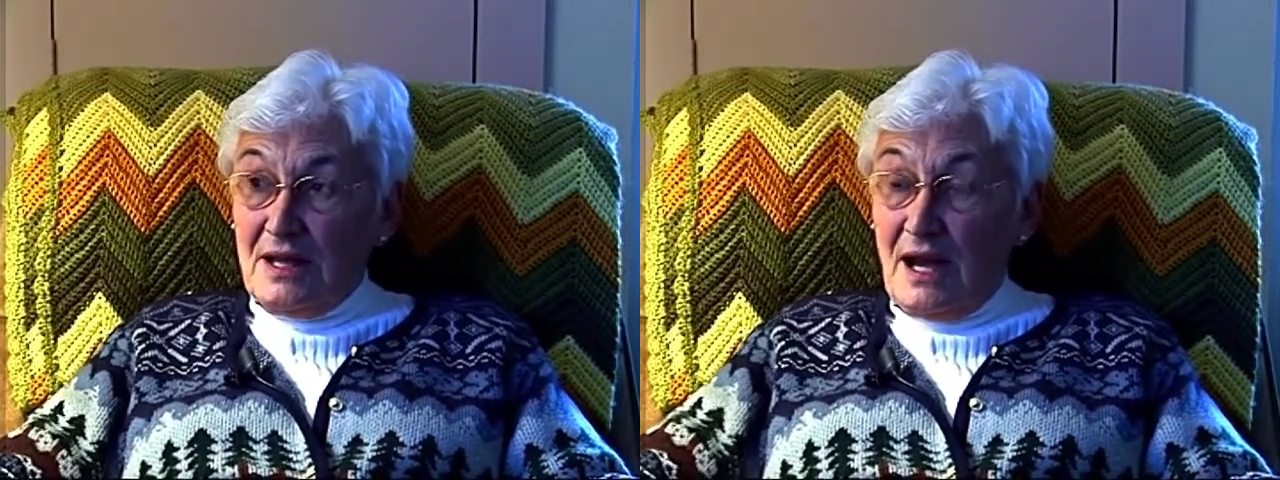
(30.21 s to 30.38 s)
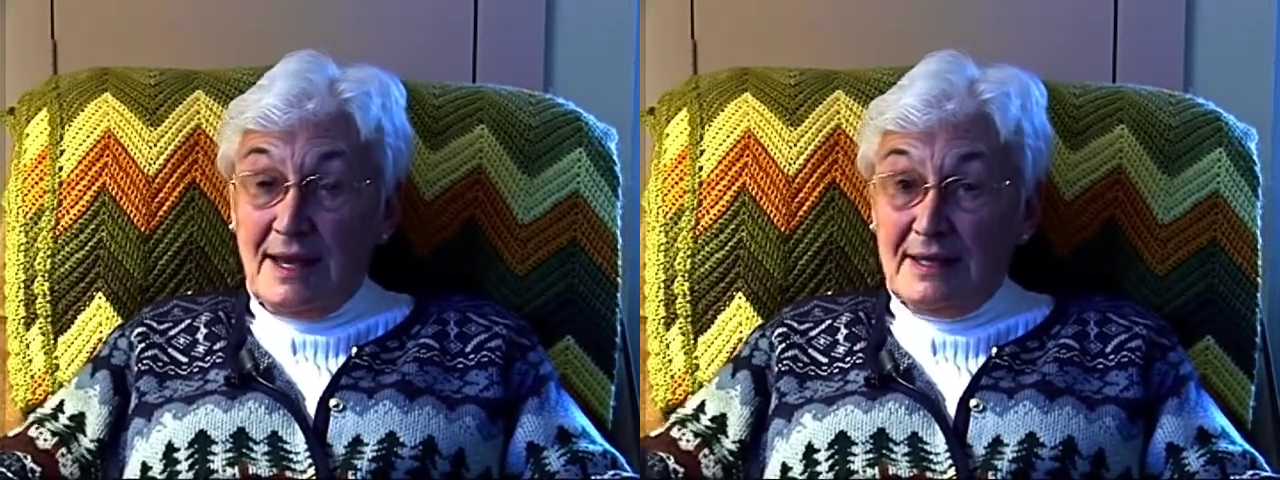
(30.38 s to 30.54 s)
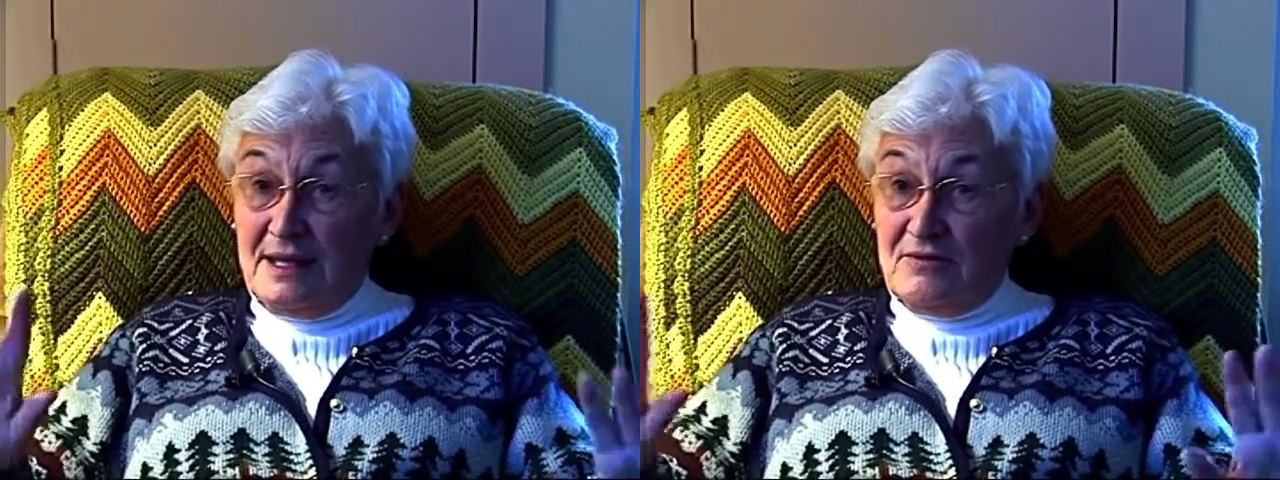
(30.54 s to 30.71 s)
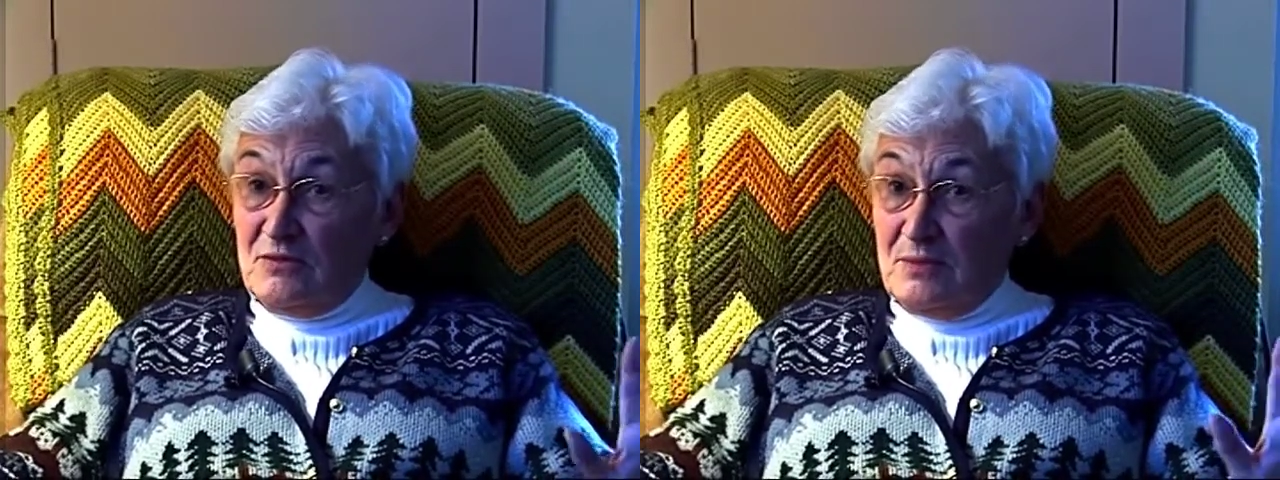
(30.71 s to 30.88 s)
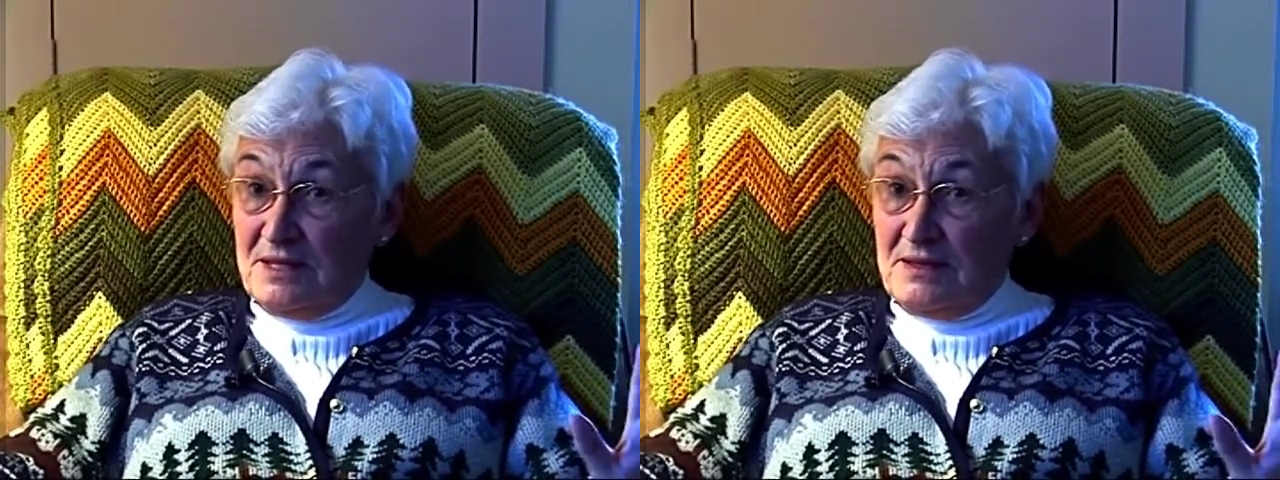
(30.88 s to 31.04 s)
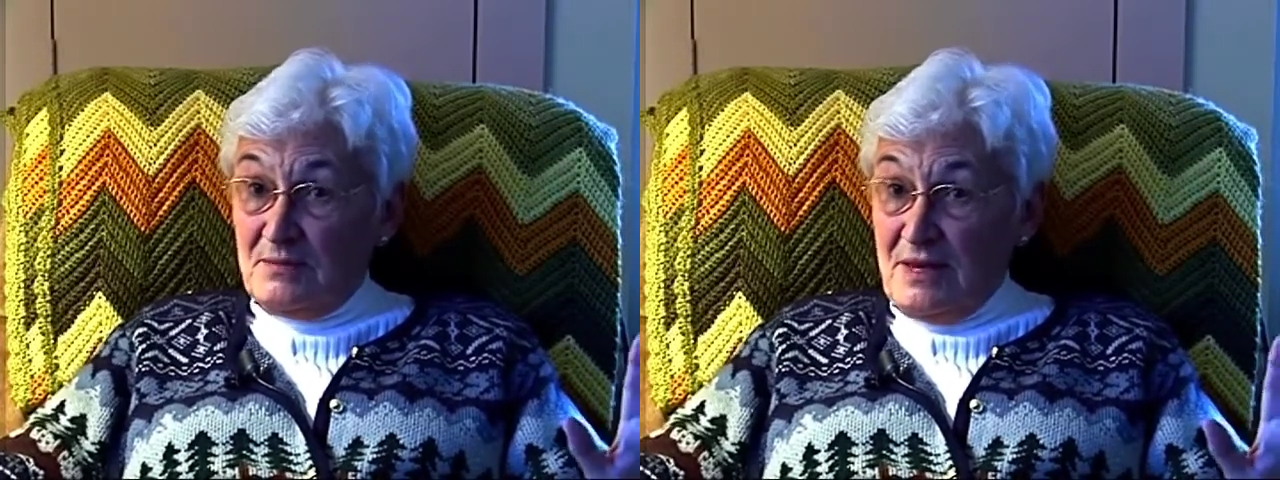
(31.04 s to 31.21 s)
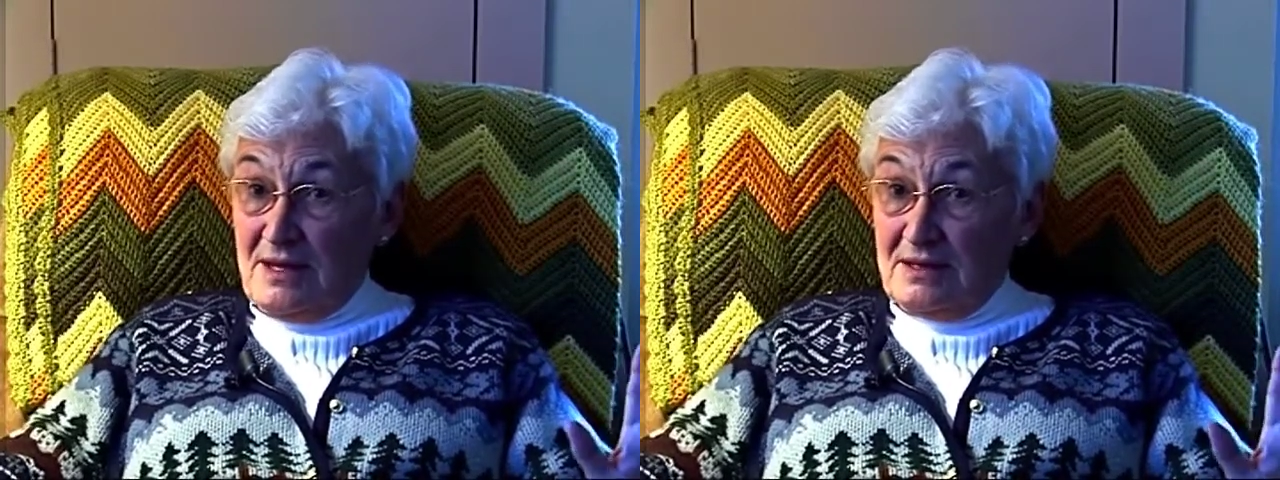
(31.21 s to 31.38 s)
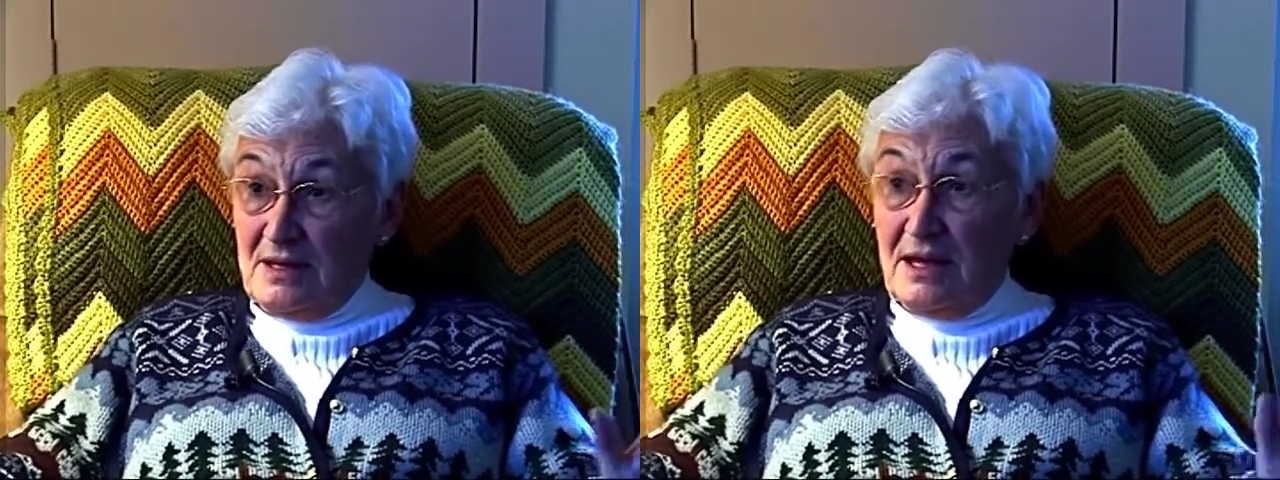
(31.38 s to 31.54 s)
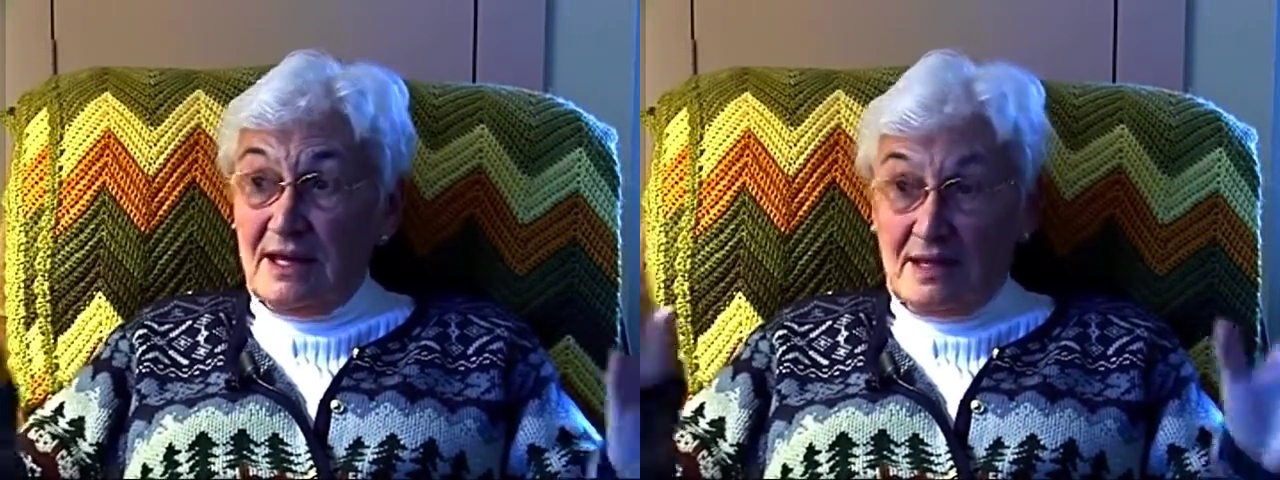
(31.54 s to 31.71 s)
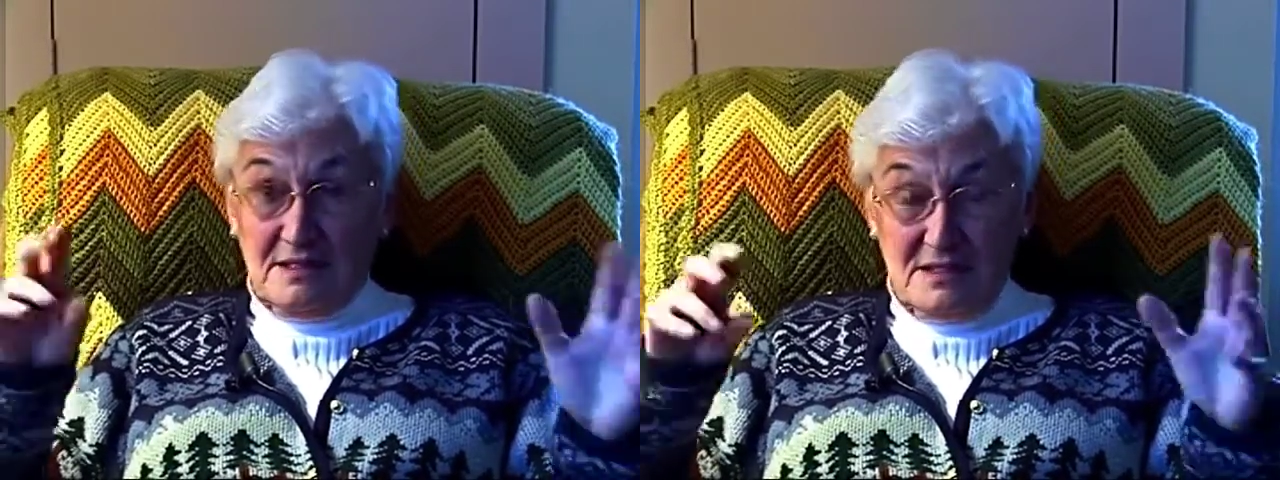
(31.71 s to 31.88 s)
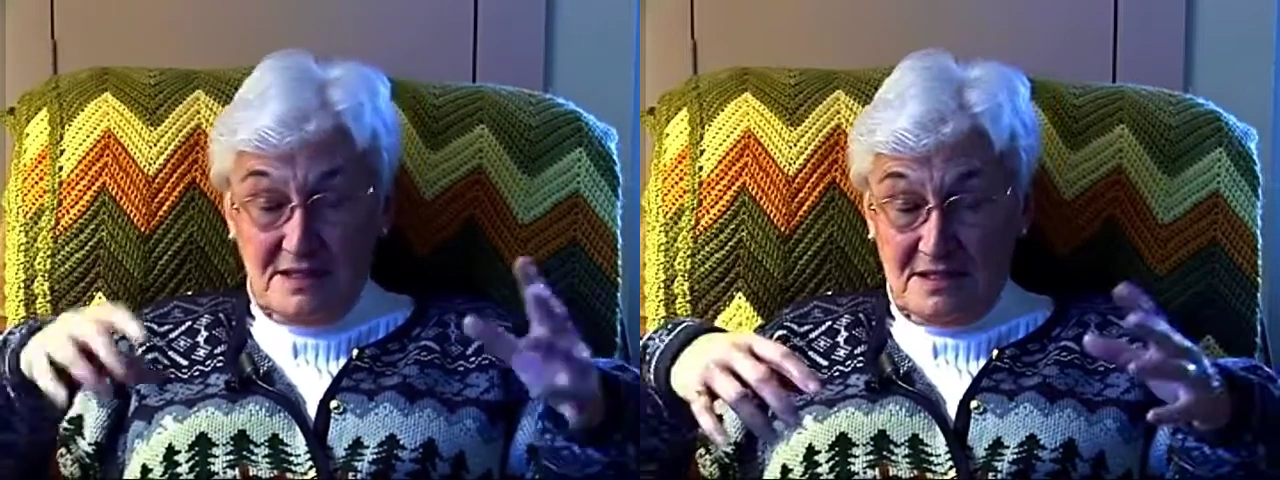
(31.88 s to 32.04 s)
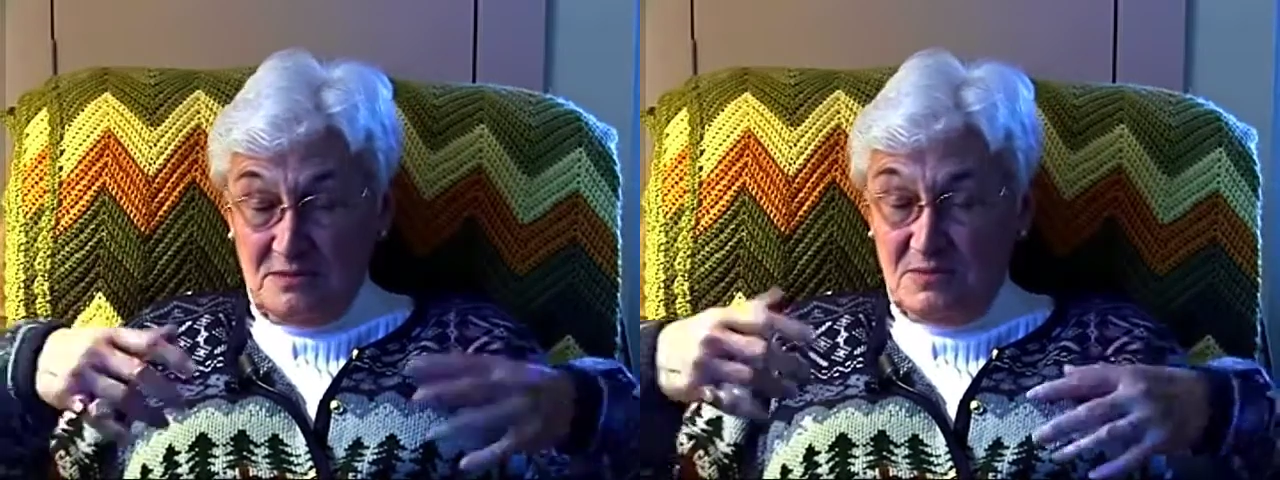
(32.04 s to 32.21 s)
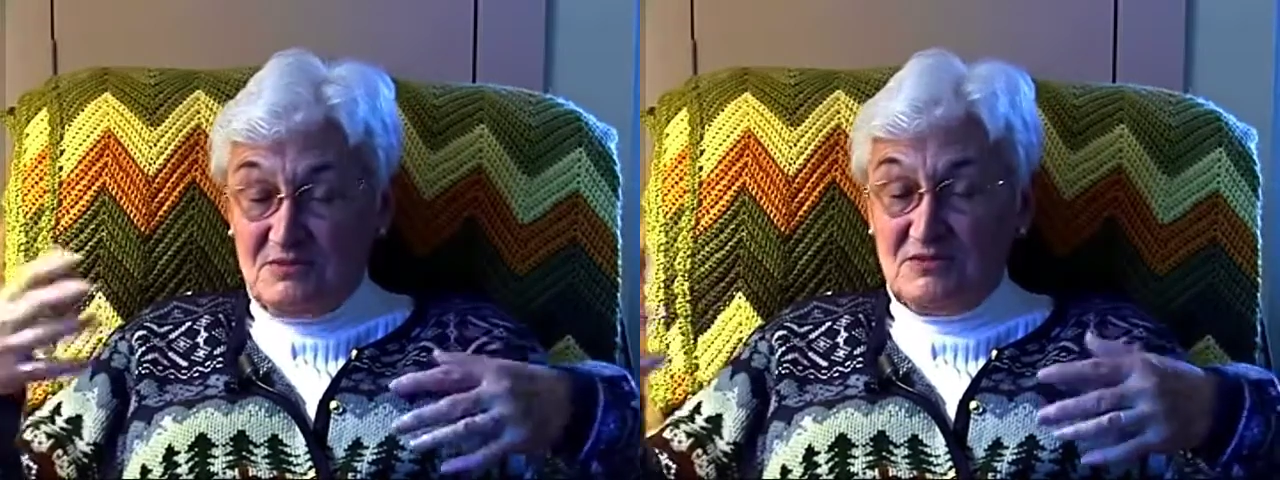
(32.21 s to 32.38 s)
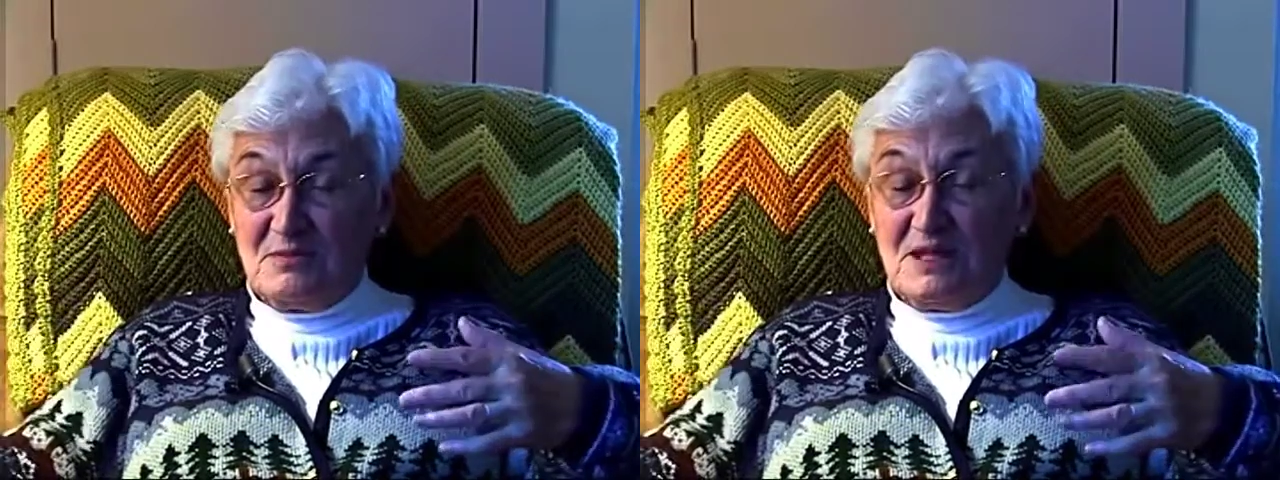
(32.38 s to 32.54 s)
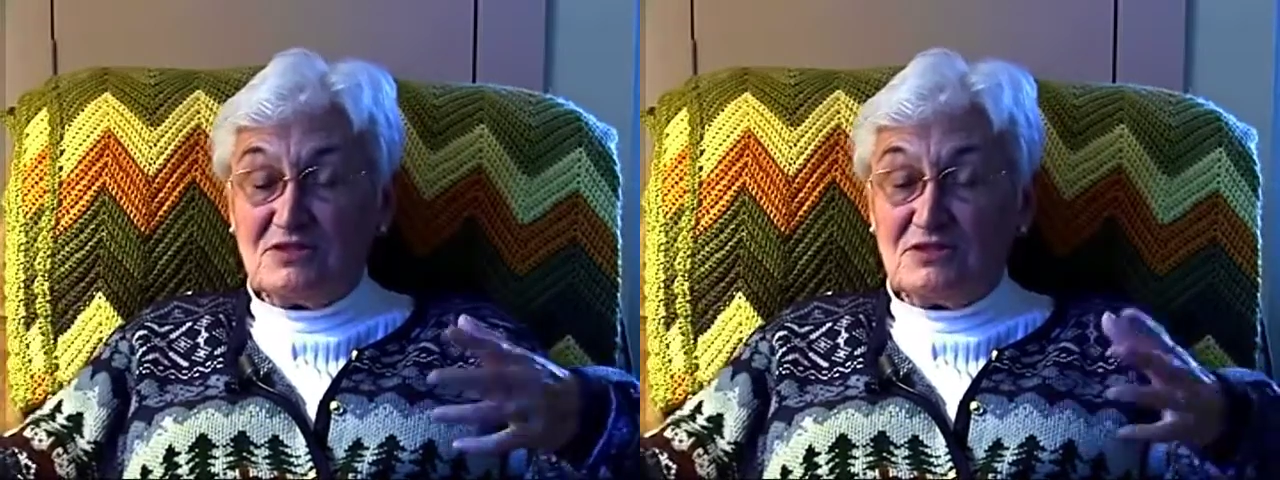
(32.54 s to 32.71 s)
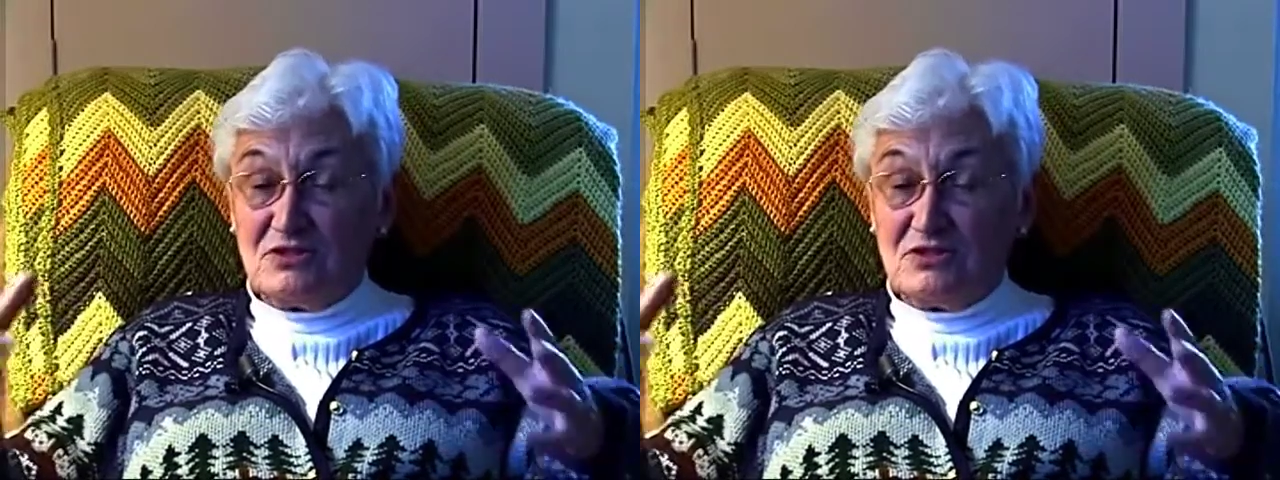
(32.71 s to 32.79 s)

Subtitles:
I had never met the man. I had sent him information,